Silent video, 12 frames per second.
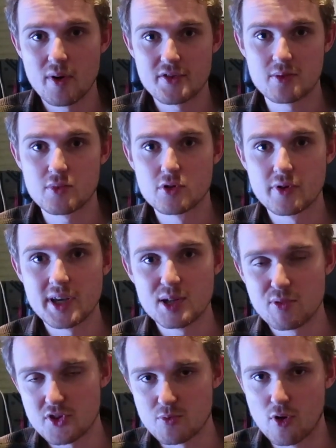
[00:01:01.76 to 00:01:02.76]
with some
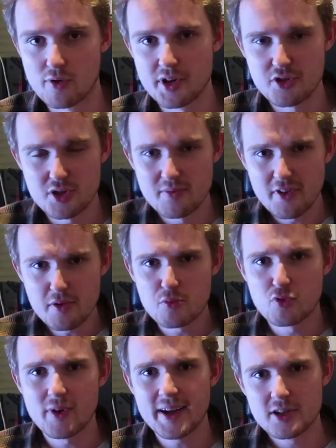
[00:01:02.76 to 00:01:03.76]
green, with some orange, so some very
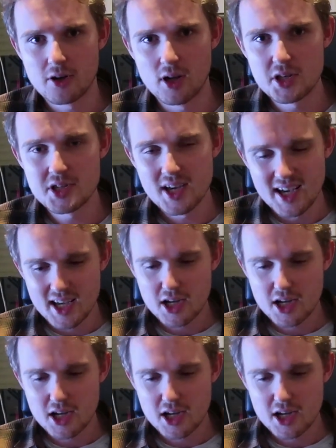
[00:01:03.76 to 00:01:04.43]
bright colors.